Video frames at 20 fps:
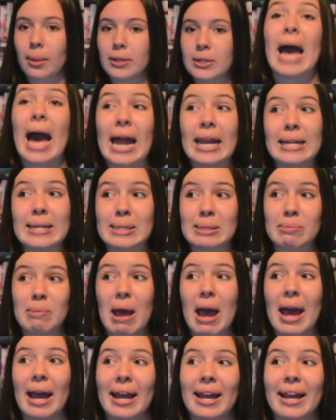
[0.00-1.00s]
That is
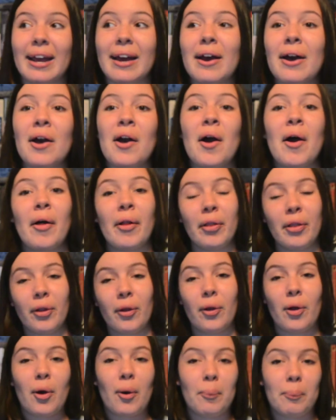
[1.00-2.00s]
my
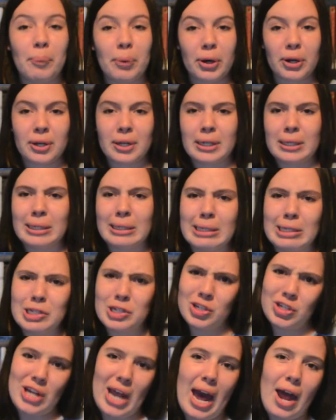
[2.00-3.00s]
little book
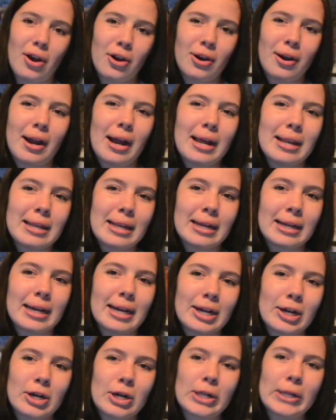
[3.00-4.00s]
chatter, I think
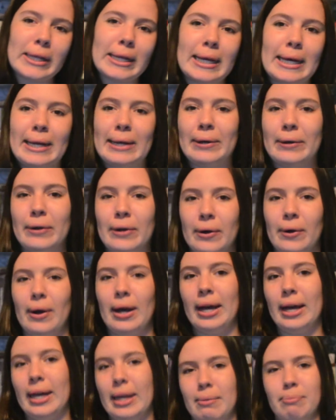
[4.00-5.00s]
I call it. I don't know.
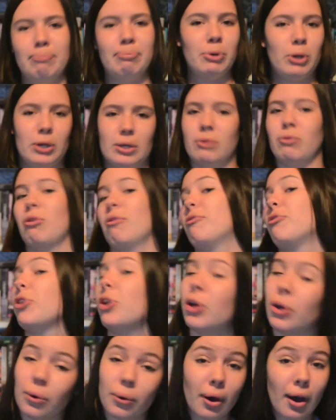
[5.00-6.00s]
A book
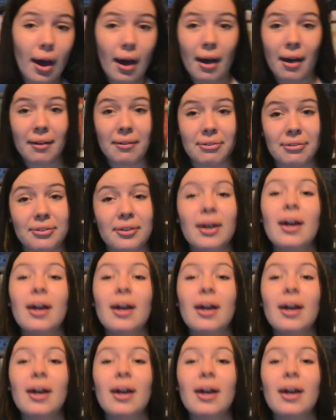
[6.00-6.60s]
review of